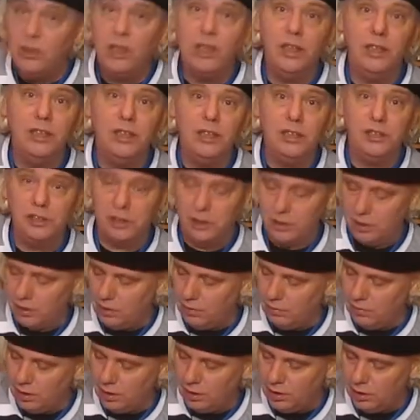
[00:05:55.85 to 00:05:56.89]
addition
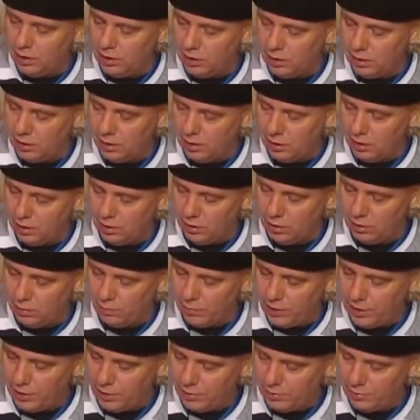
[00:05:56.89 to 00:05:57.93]
to the whole
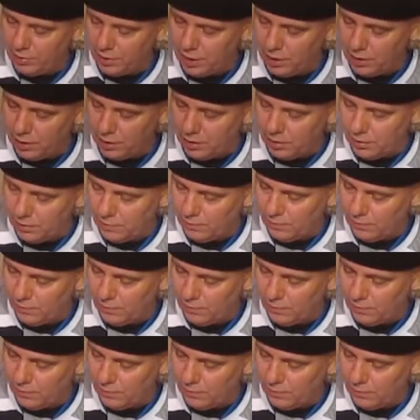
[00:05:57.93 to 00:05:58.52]
mythos here.